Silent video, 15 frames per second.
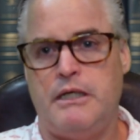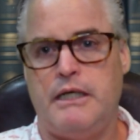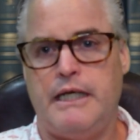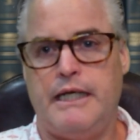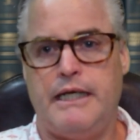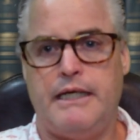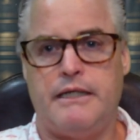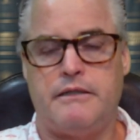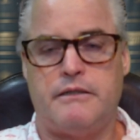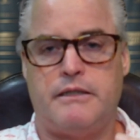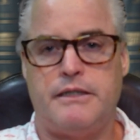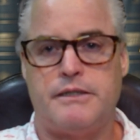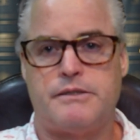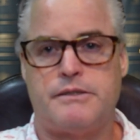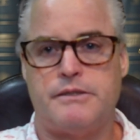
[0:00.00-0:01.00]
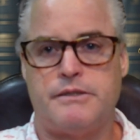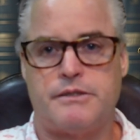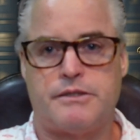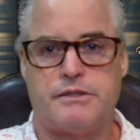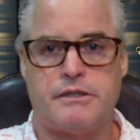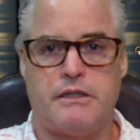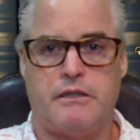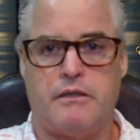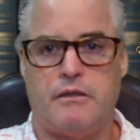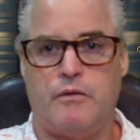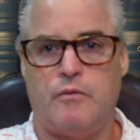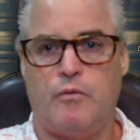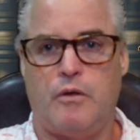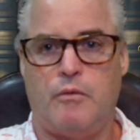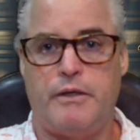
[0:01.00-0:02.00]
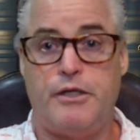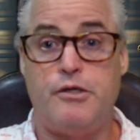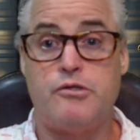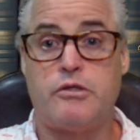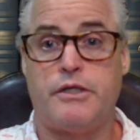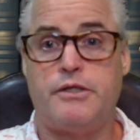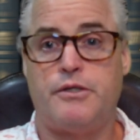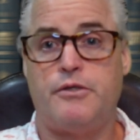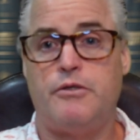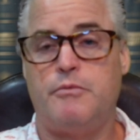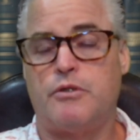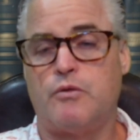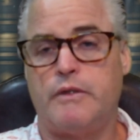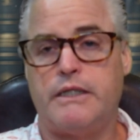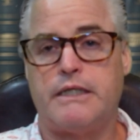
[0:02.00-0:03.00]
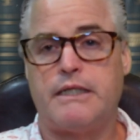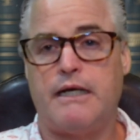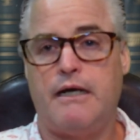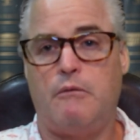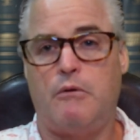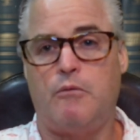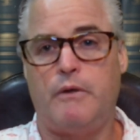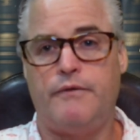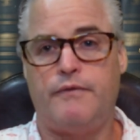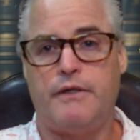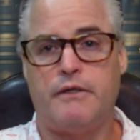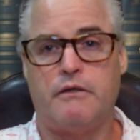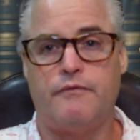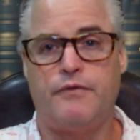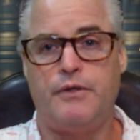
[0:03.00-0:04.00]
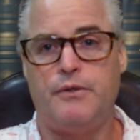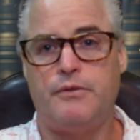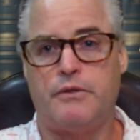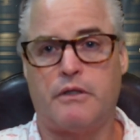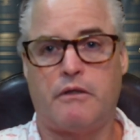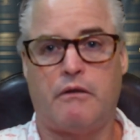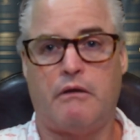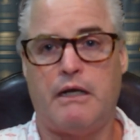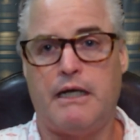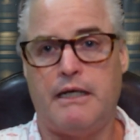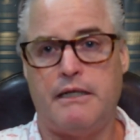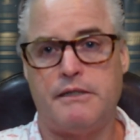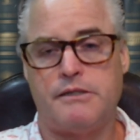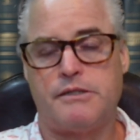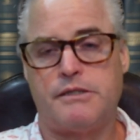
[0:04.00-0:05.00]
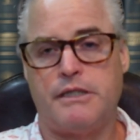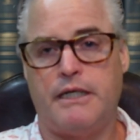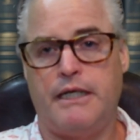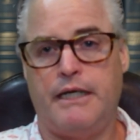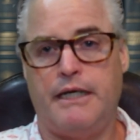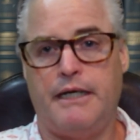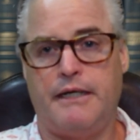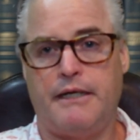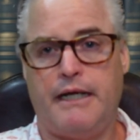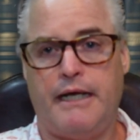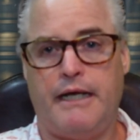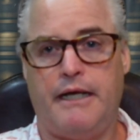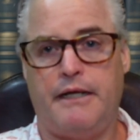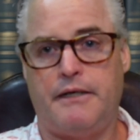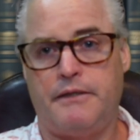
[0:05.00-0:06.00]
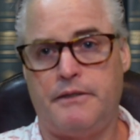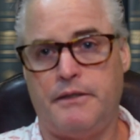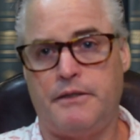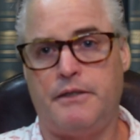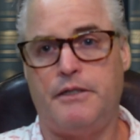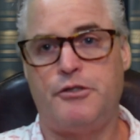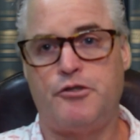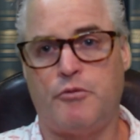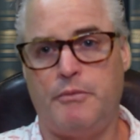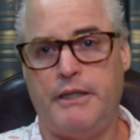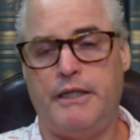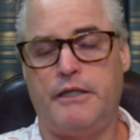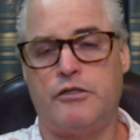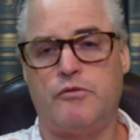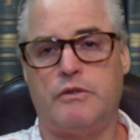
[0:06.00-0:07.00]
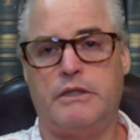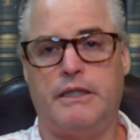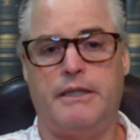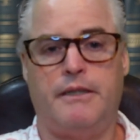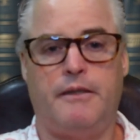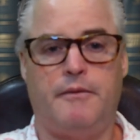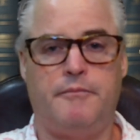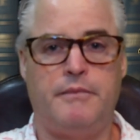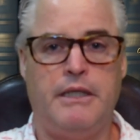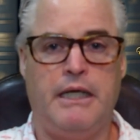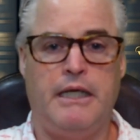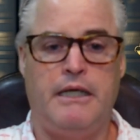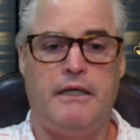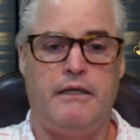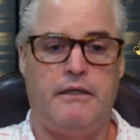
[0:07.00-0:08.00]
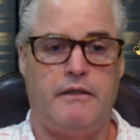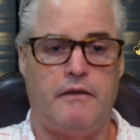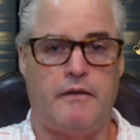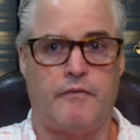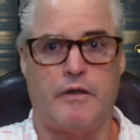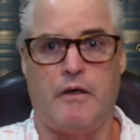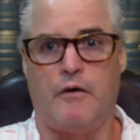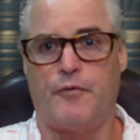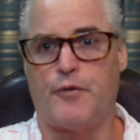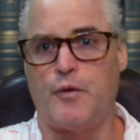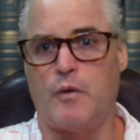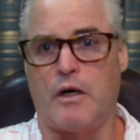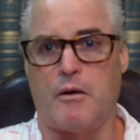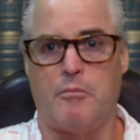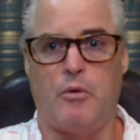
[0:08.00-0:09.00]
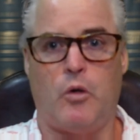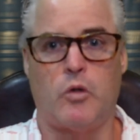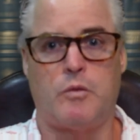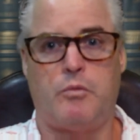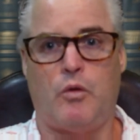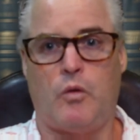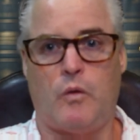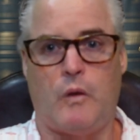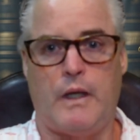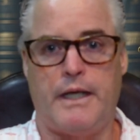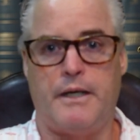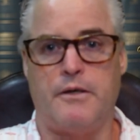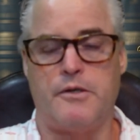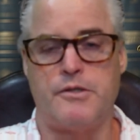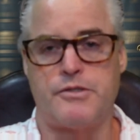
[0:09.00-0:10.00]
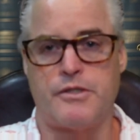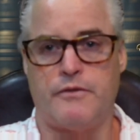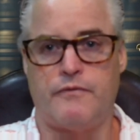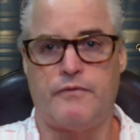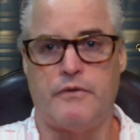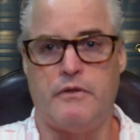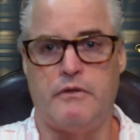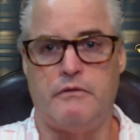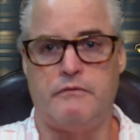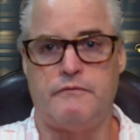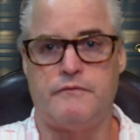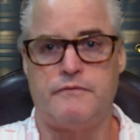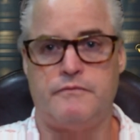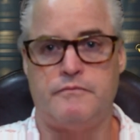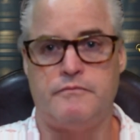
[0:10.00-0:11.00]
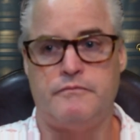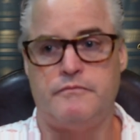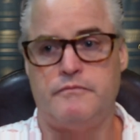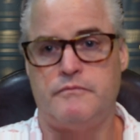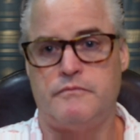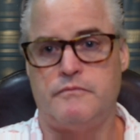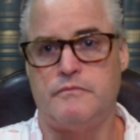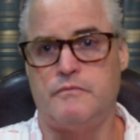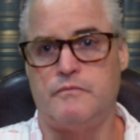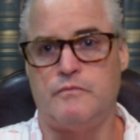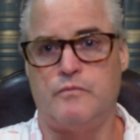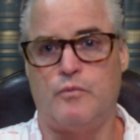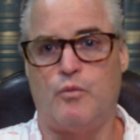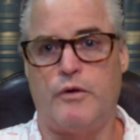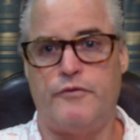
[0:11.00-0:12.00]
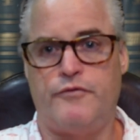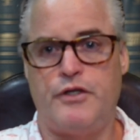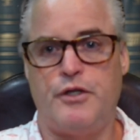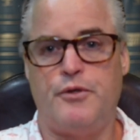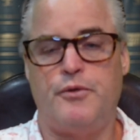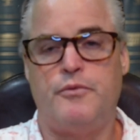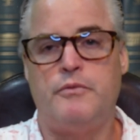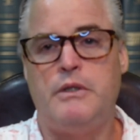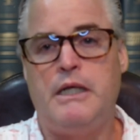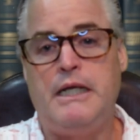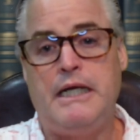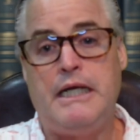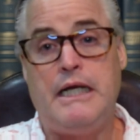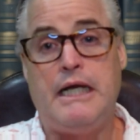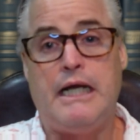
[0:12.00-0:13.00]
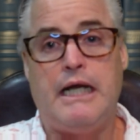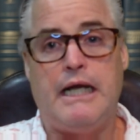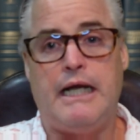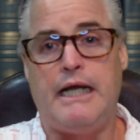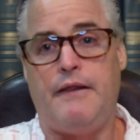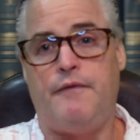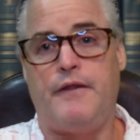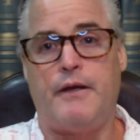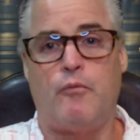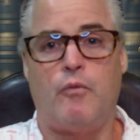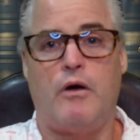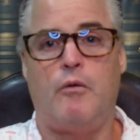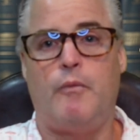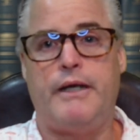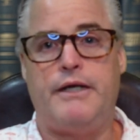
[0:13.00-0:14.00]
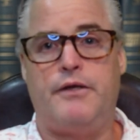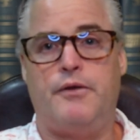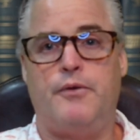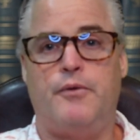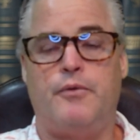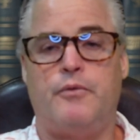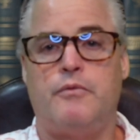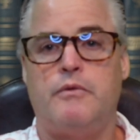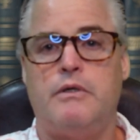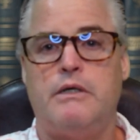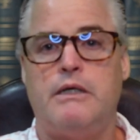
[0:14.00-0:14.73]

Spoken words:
And this is what we usually do between the time when we've interviewed the clients and had initial meetings with them. They've gone through our multiple layers of review, and then what we do